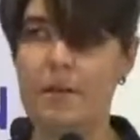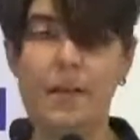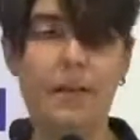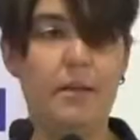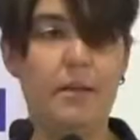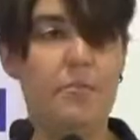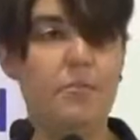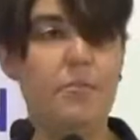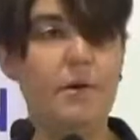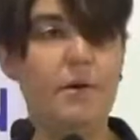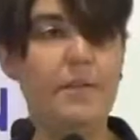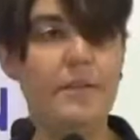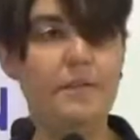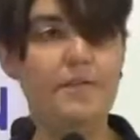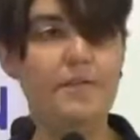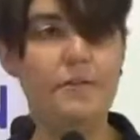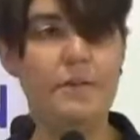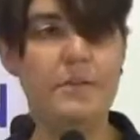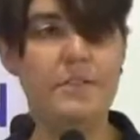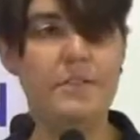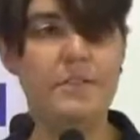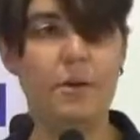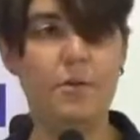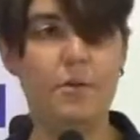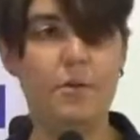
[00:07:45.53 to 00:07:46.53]
whatever
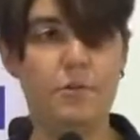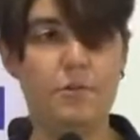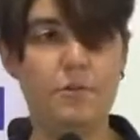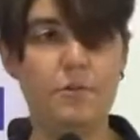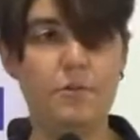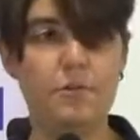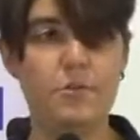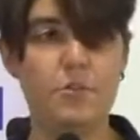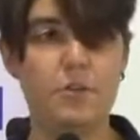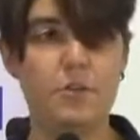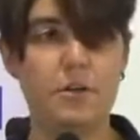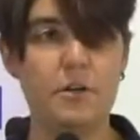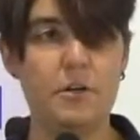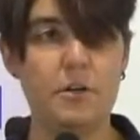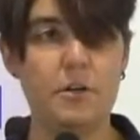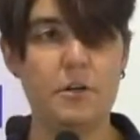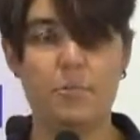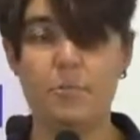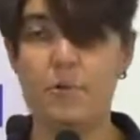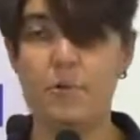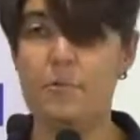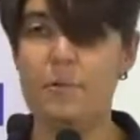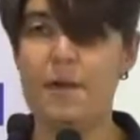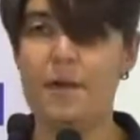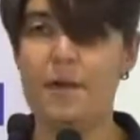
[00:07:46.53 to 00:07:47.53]
is our future,
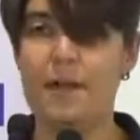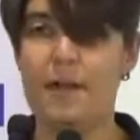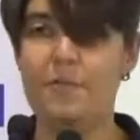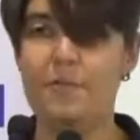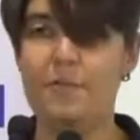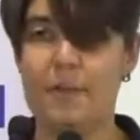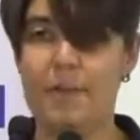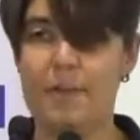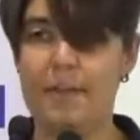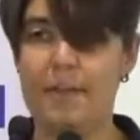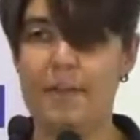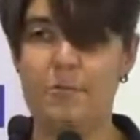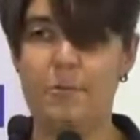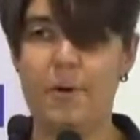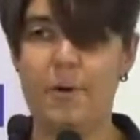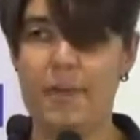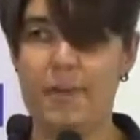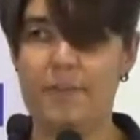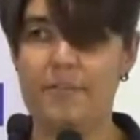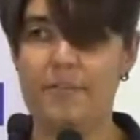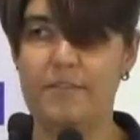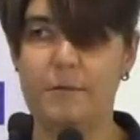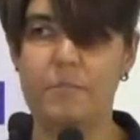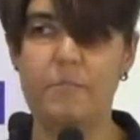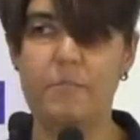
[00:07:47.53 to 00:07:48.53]
we will have anyway
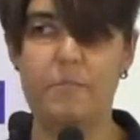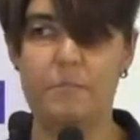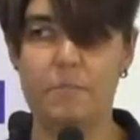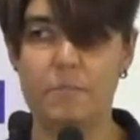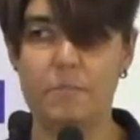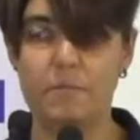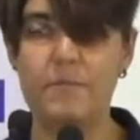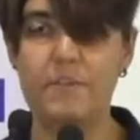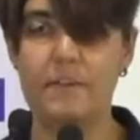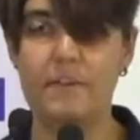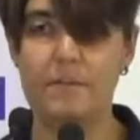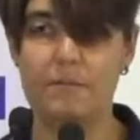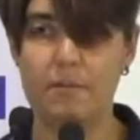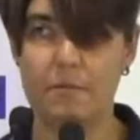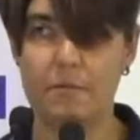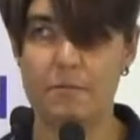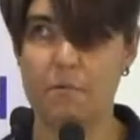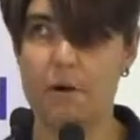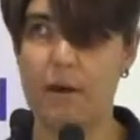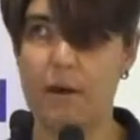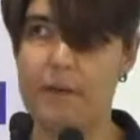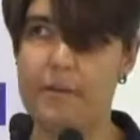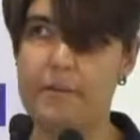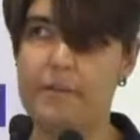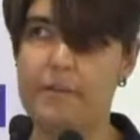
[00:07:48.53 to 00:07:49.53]
some sea level
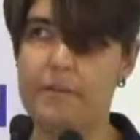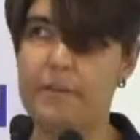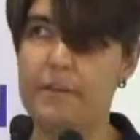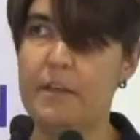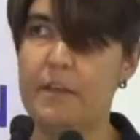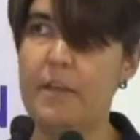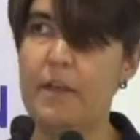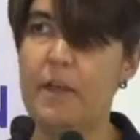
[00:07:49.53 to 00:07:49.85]
rise.